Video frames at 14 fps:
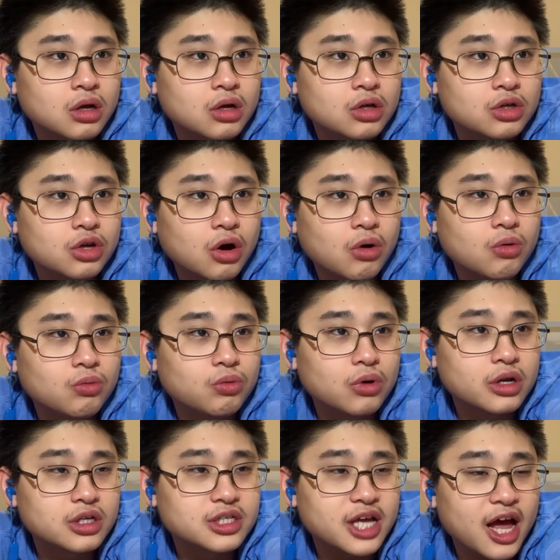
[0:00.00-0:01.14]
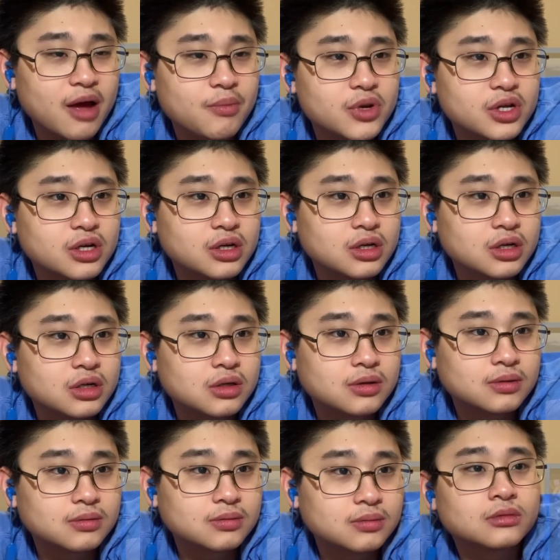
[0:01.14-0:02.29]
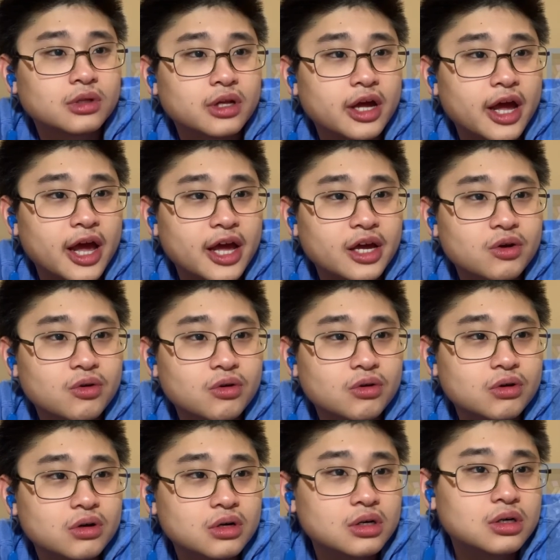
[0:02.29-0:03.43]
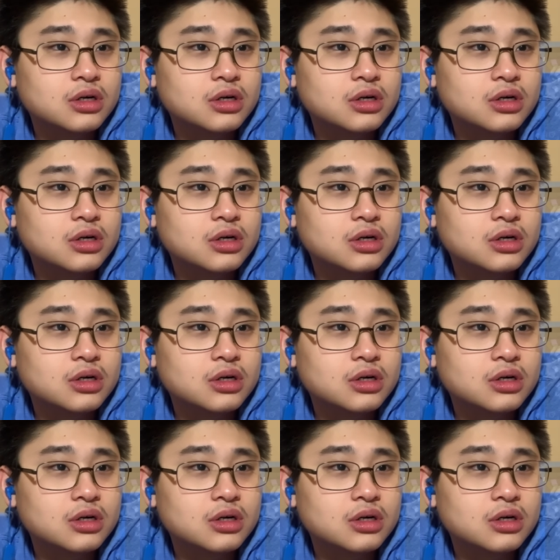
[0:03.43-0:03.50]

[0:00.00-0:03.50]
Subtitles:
Yo, what is happening? Acorn?